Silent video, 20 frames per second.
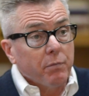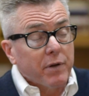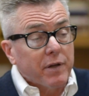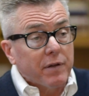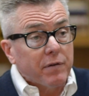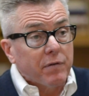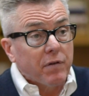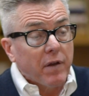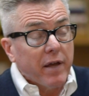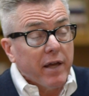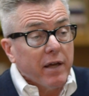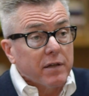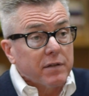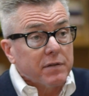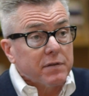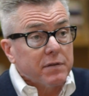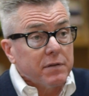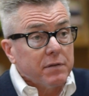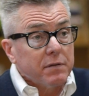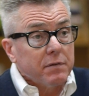what he
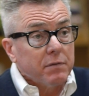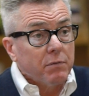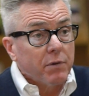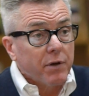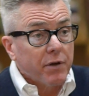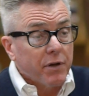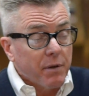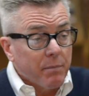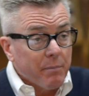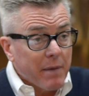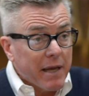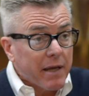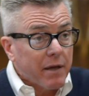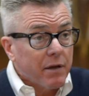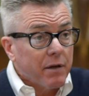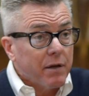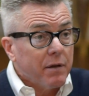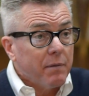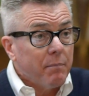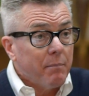says We're going to make
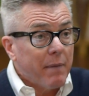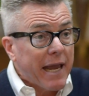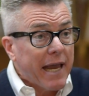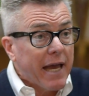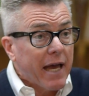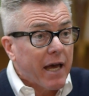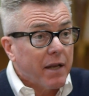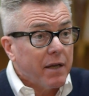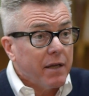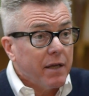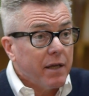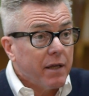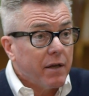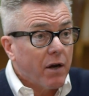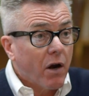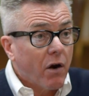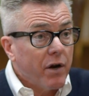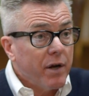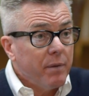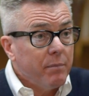man in
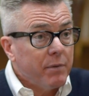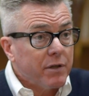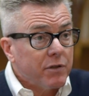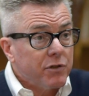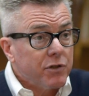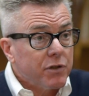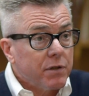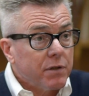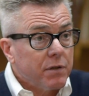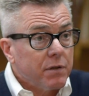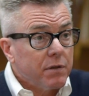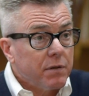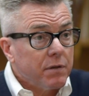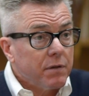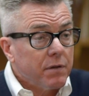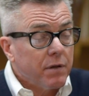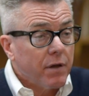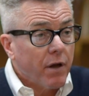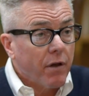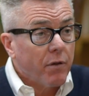our image.
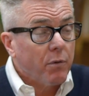In